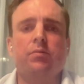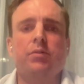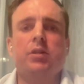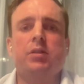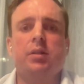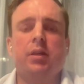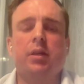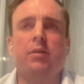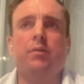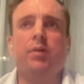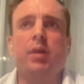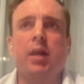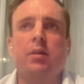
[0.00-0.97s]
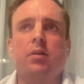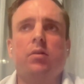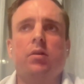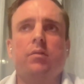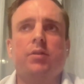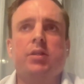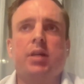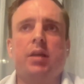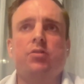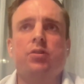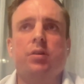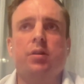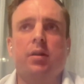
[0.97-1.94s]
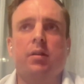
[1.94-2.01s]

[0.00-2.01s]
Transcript: recently gained a lot of attention.